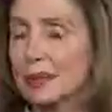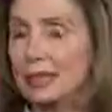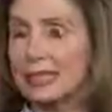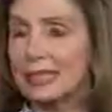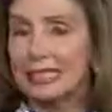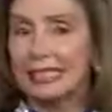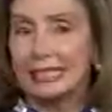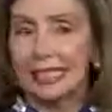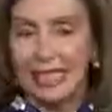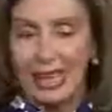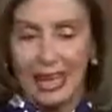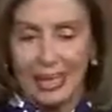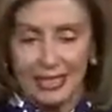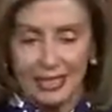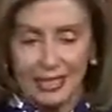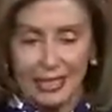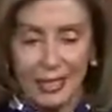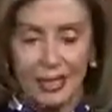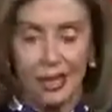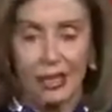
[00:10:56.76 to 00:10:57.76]
Means, he
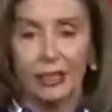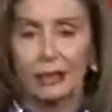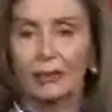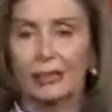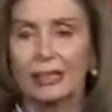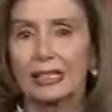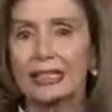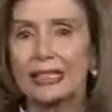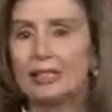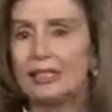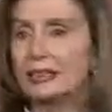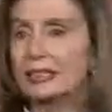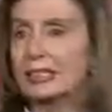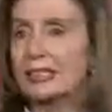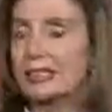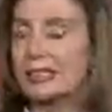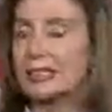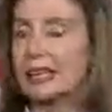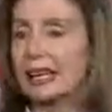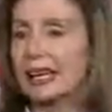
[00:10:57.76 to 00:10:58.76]
has a great deal
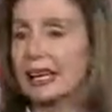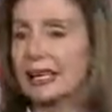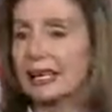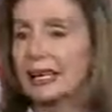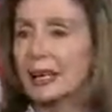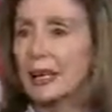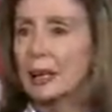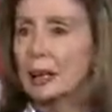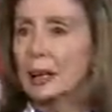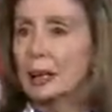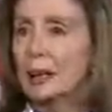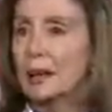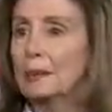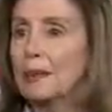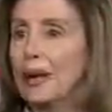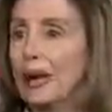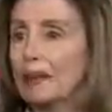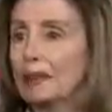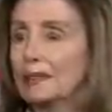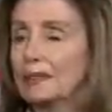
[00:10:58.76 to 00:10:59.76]
to say
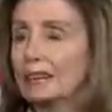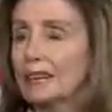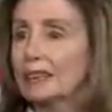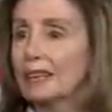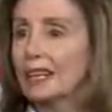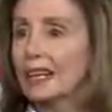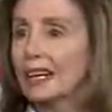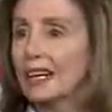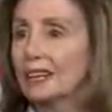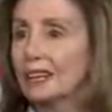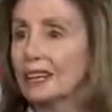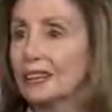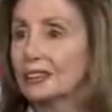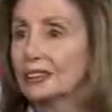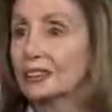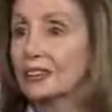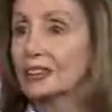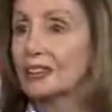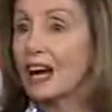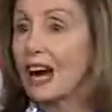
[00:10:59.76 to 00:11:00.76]
about
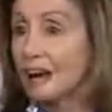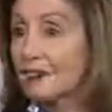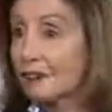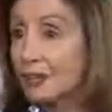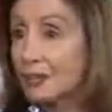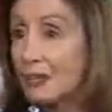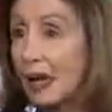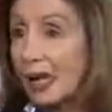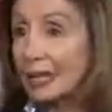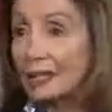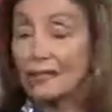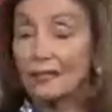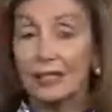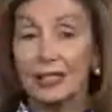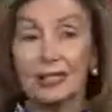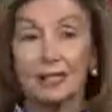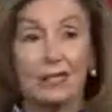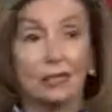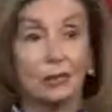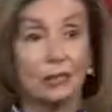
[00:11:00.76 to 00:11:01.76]
survivor
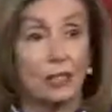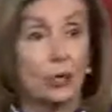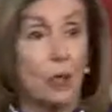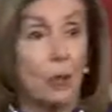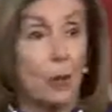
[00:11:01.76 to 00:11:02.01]
benefits on